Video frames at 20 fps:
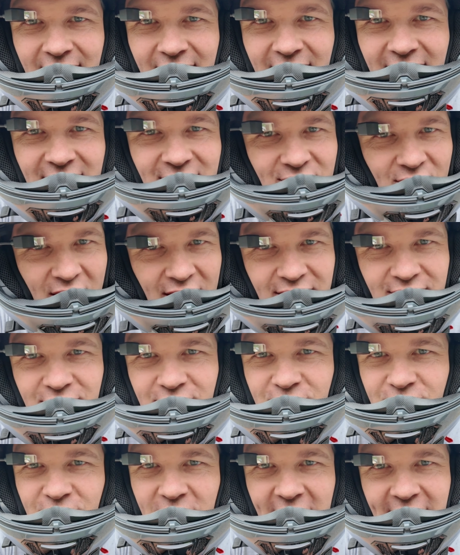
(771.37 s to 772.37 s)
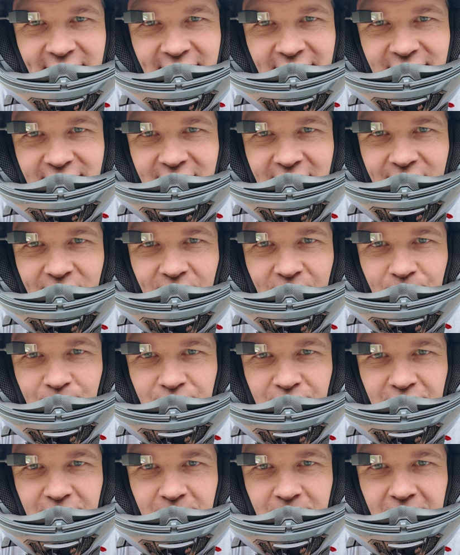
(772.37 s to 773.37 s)
It's not as distracting as I thought it
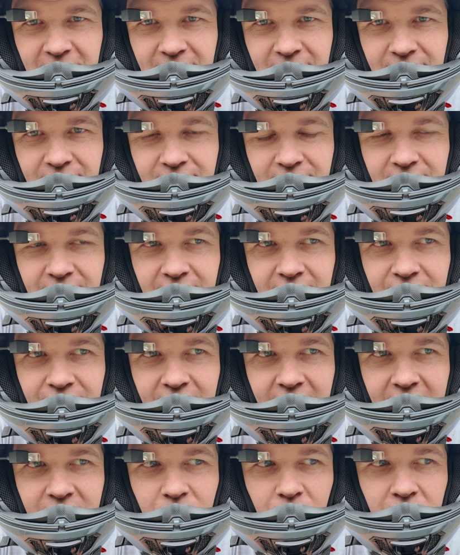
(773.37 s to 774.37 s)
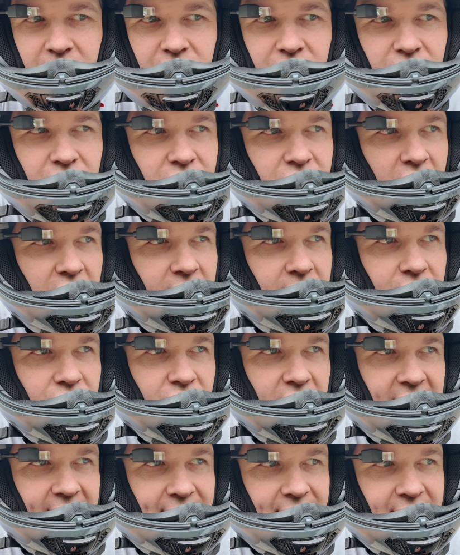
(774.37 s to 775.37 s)
was going to be. In fact, once you start
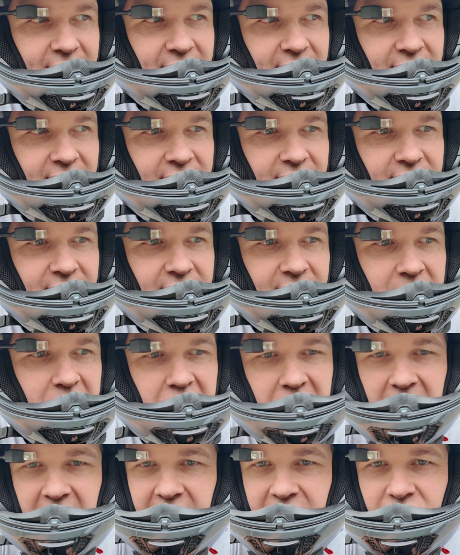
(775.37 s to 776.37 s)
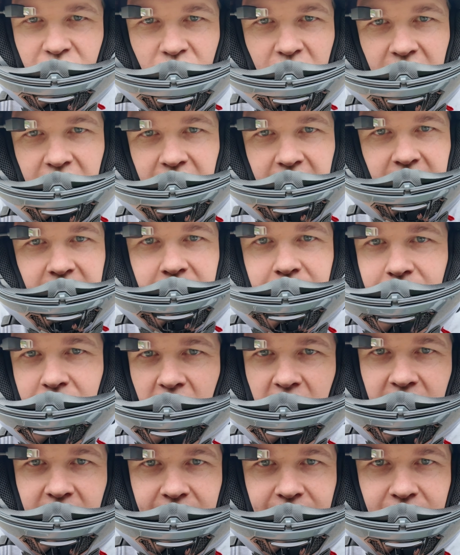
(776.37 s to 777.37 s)
driving, it's really
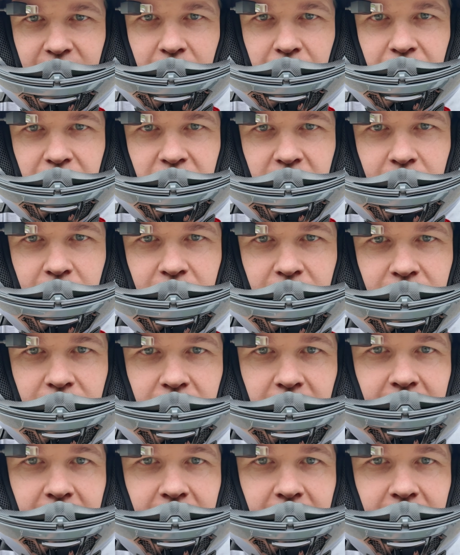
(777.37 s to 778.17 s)
not even noticeable.